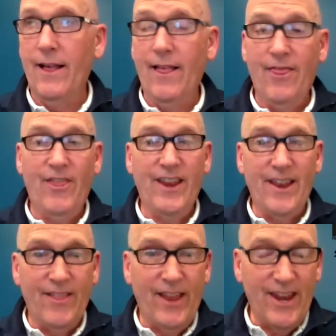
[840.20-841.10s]

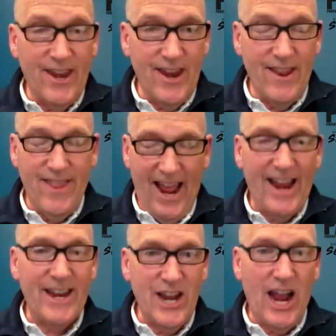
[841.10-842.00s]
then
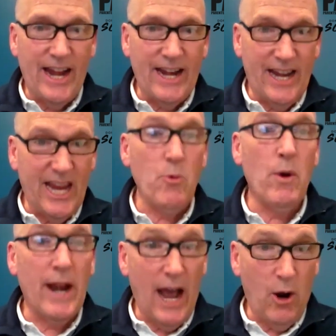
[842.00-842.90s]
that night he
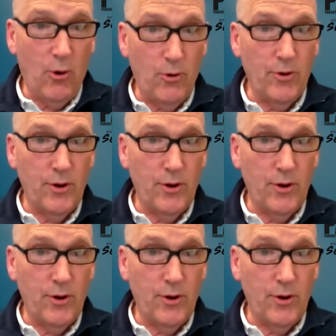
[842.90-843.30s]
went out